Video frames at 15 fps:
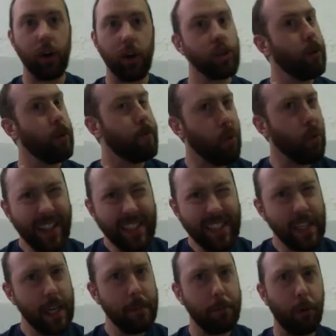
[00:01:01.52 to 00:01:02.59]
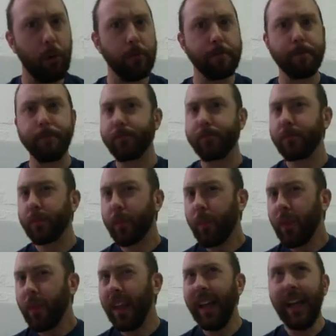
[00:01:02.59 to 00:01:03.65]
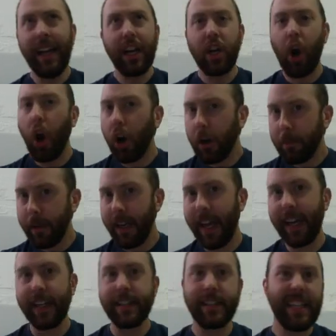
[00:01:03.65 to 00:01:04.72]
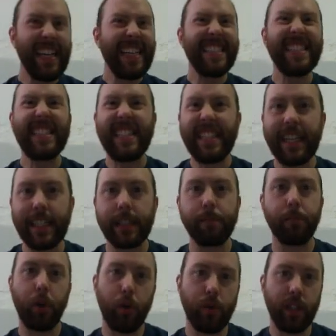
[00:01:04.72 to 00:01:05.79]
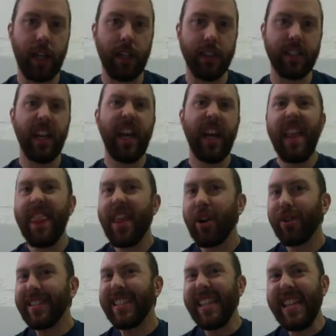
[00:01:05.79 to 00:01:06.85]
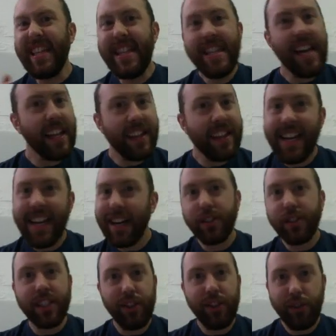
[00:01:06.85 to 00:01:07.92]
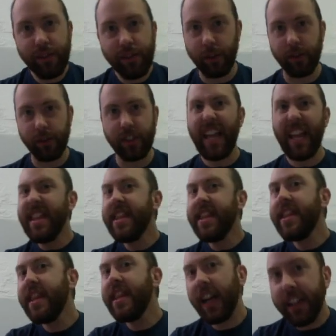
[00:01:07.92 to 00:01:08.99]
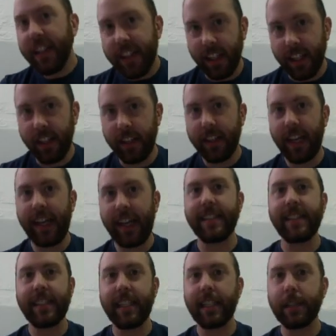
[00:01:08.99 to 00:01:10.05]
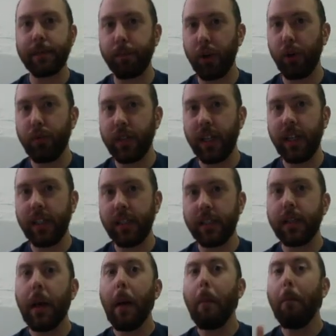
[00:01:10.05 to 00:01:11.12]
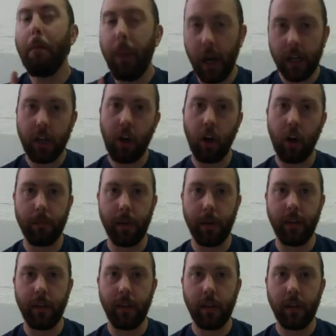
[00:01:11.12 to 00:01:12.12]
are. So for example, carbon has 6 protons. There is nothing else in the universe, nothing that has 6 protons but carbon.